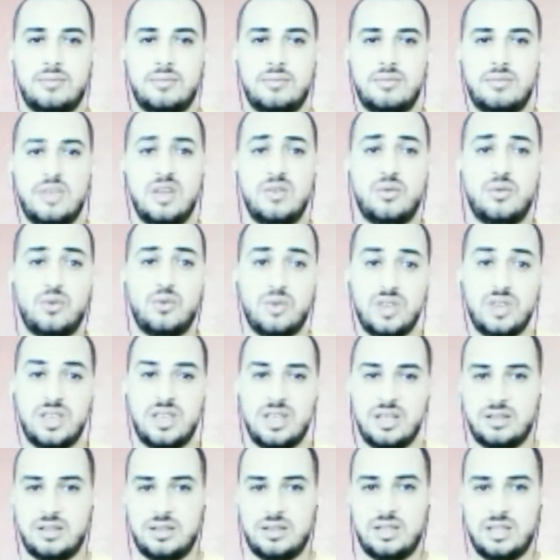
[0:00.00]
if we
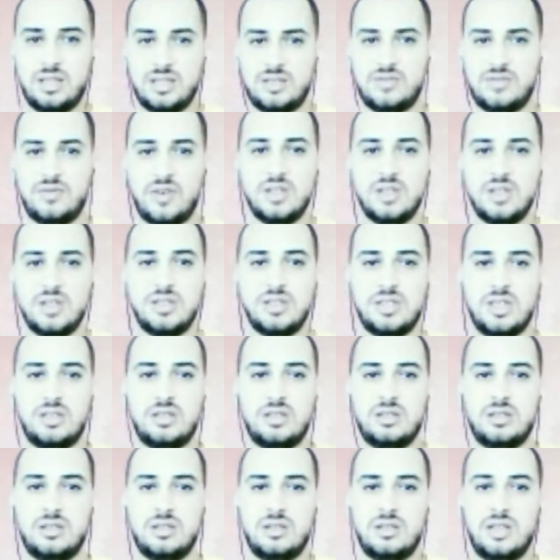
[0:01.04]
get this funding,
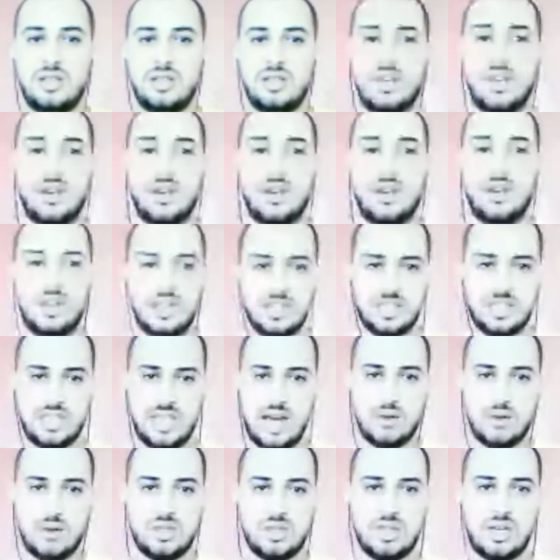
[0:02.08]
here is the
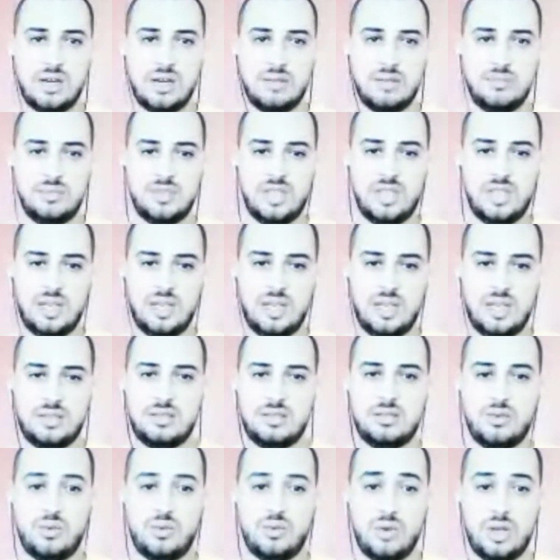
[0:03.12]
outcome that
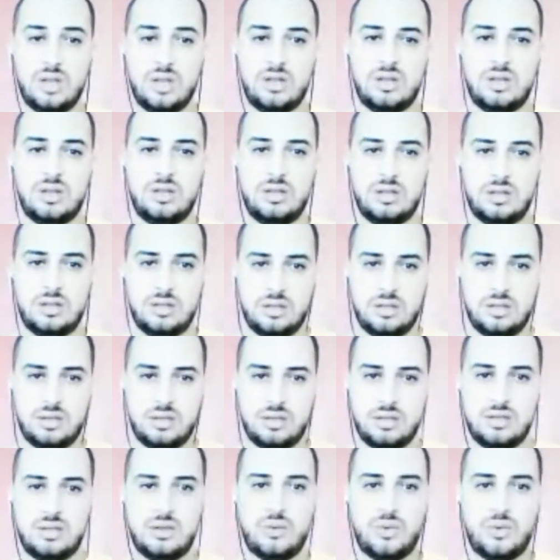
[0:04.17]
will
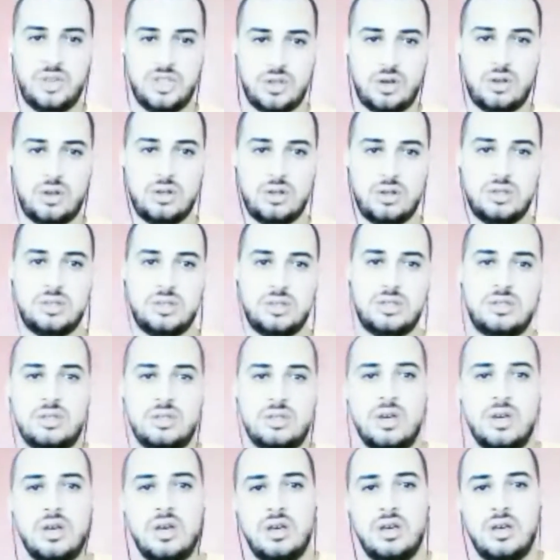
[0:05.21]
result
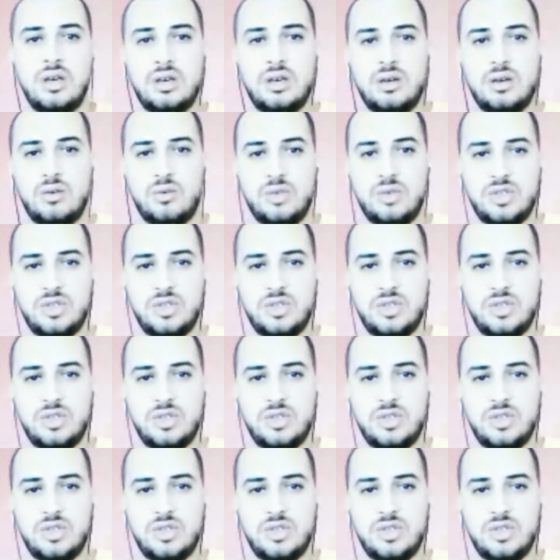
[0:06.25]
with